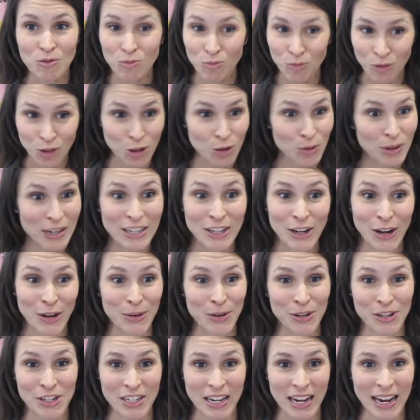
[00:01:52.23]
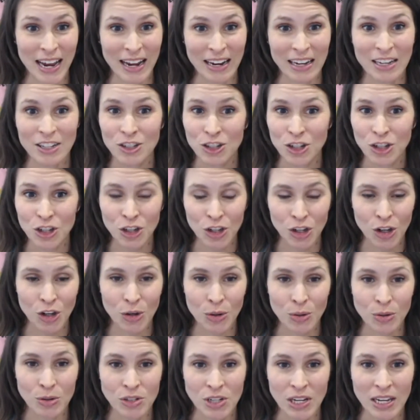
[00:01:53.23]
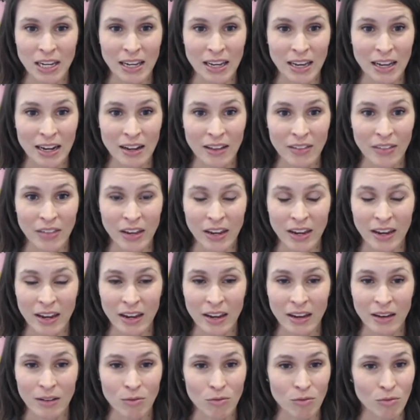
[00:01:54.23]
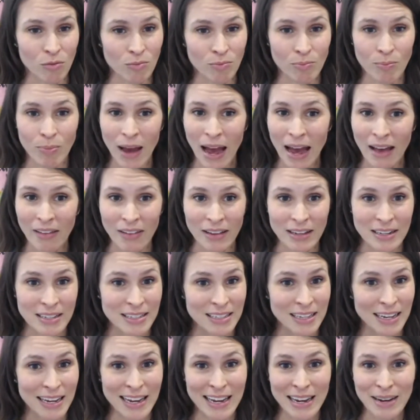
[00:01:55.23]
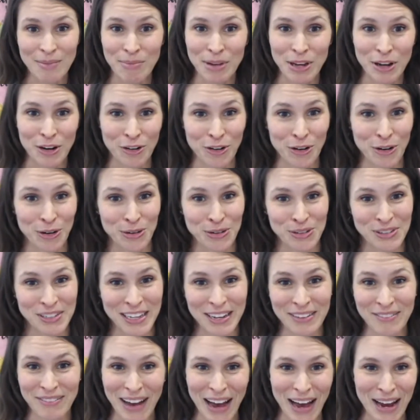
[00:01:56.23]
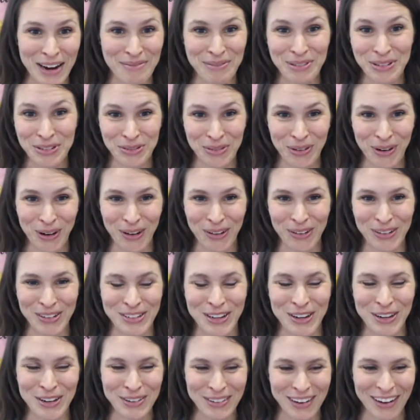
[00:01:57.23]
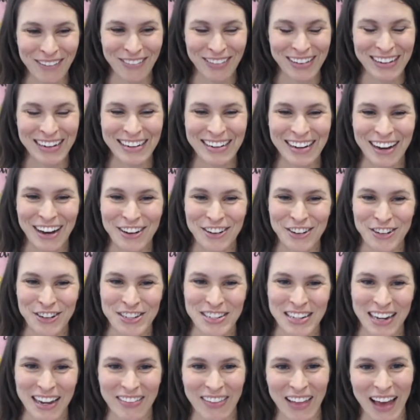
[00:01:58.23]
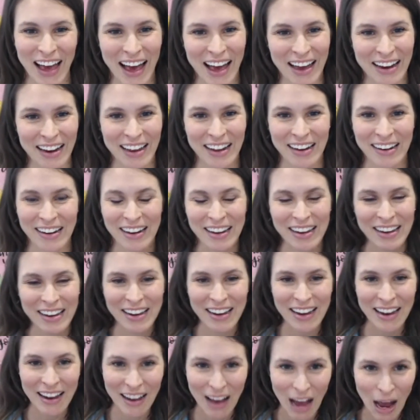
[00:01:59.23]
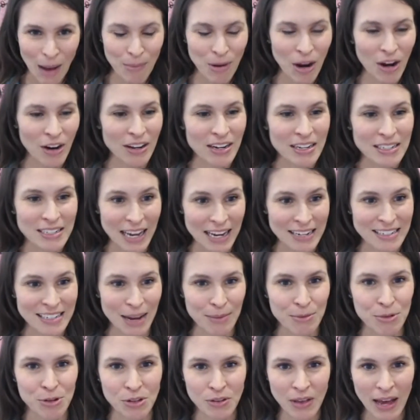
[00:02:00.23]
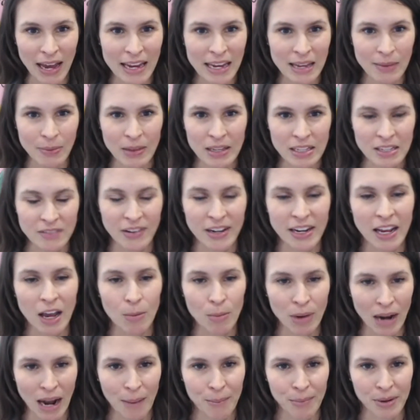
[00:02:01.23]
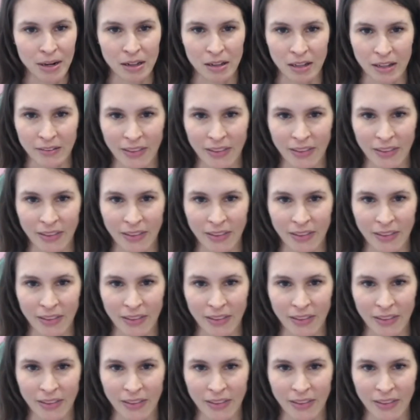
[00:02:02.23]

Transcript: you need to understand. It's huge in the balancing minerals and vitamins world. So you definitely need to understand that. And I'm not going to take time to do that in this video, but I'm going to link